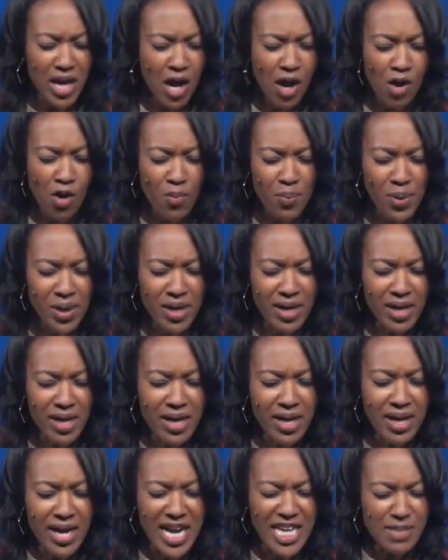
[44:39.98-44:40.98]
hope.
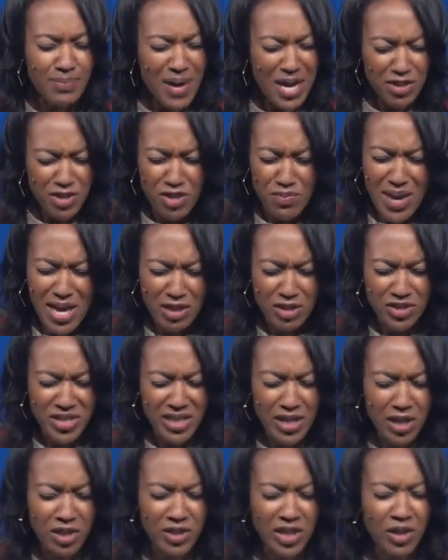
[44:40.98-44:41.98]
As Pastor Michael
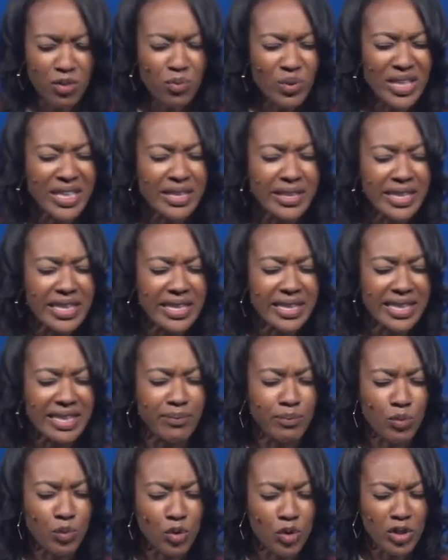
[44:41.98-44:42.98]
said earlier, we need it
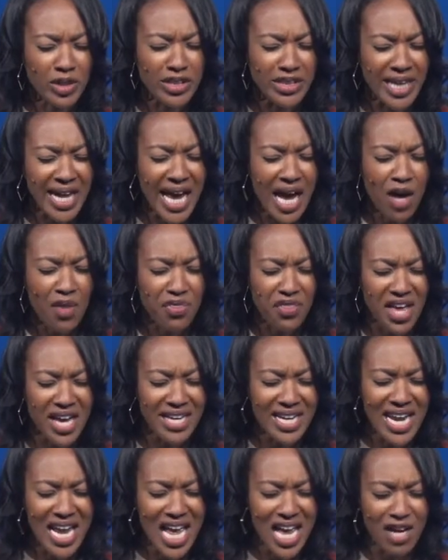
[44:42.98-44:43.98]
more now
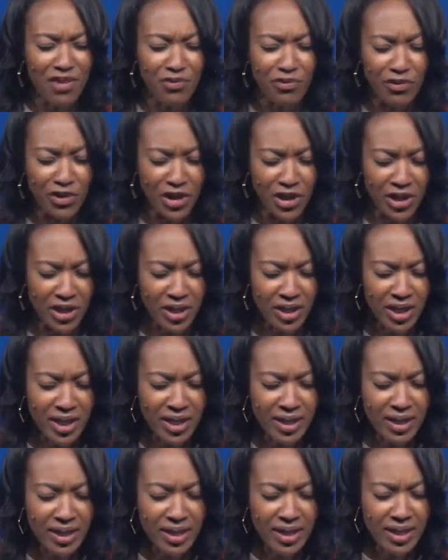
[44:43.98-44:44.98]
than ever.
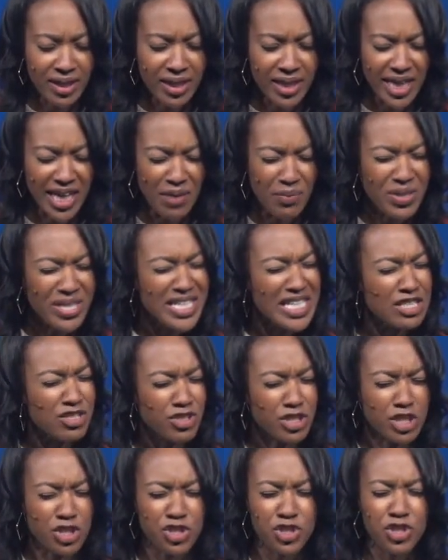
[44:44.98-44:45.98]
And we need you
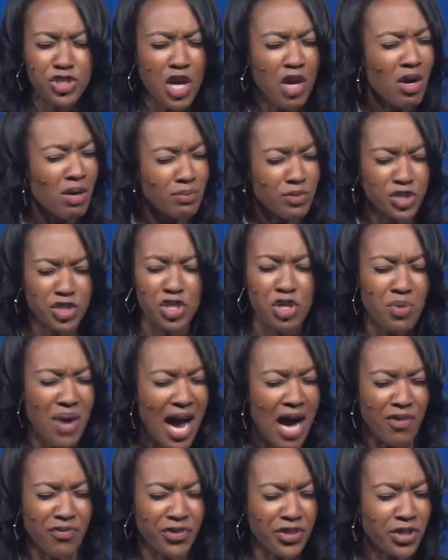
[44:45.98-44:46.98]
to show up and show
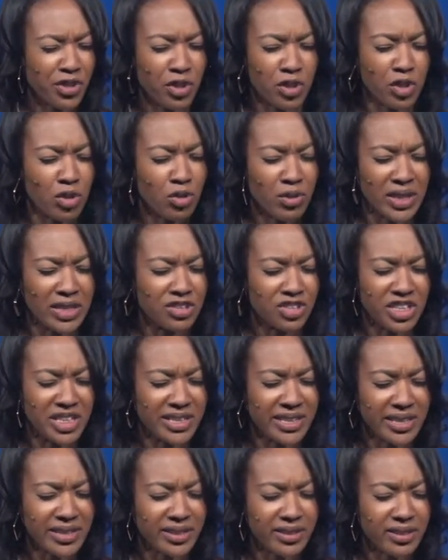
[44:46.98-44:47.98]
out for your glory,
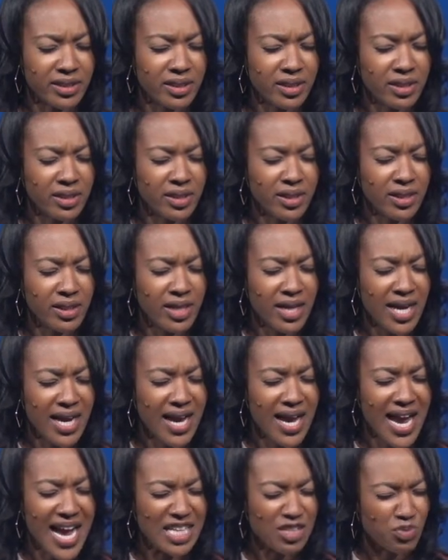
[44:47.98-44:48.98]
Jesus.
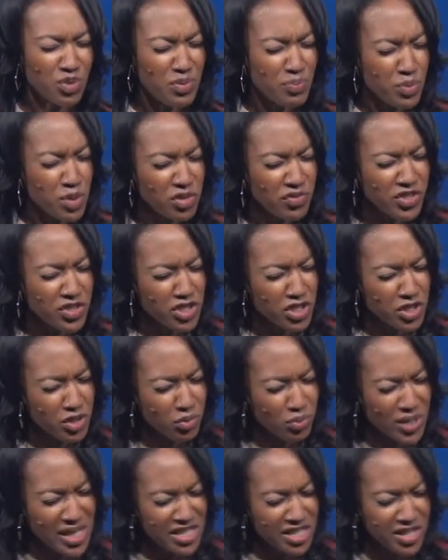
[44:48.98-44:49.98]
As we move into the
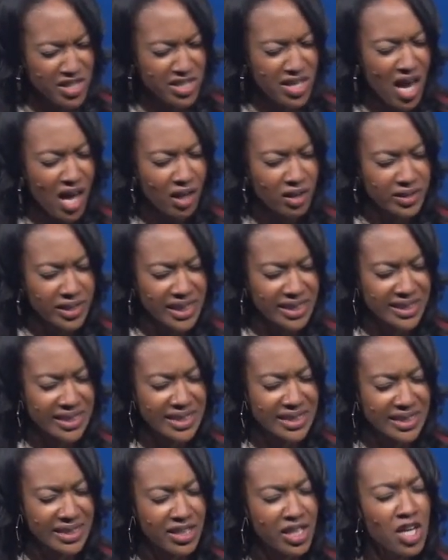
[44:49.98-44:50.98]
rest of this holiday
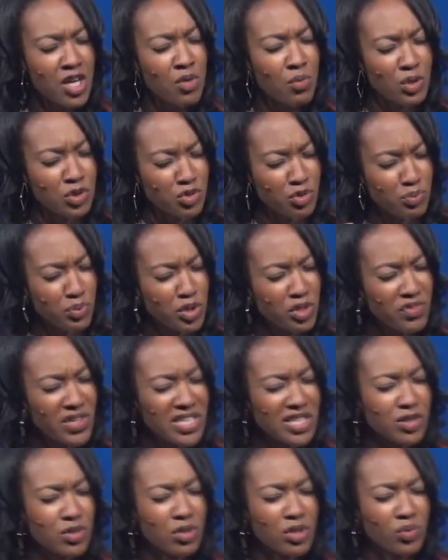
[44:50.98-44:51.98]
season, which will move
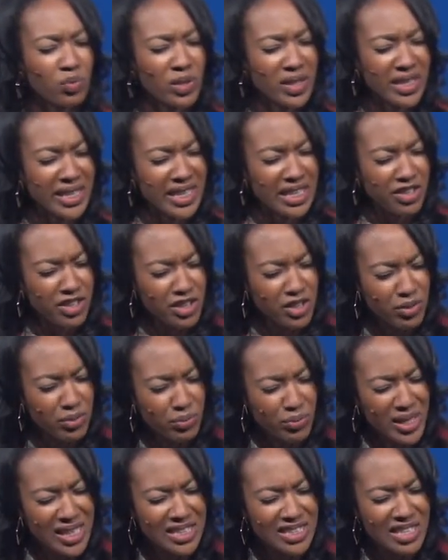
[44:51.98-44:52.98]
us, Lord willing, into the
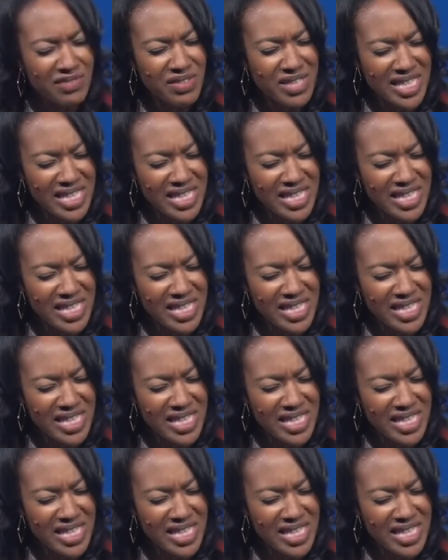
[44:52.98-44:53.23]
rest of the